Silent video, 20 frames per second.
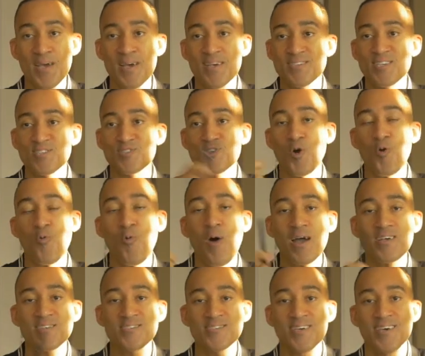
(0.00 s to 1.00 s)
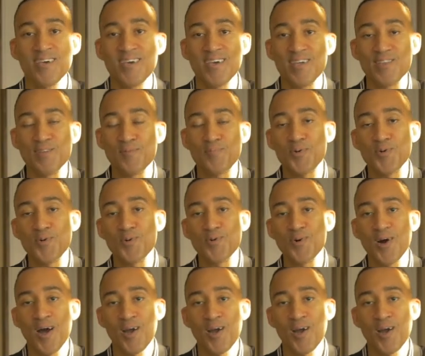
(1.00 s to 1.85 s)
says, go wash in the pool,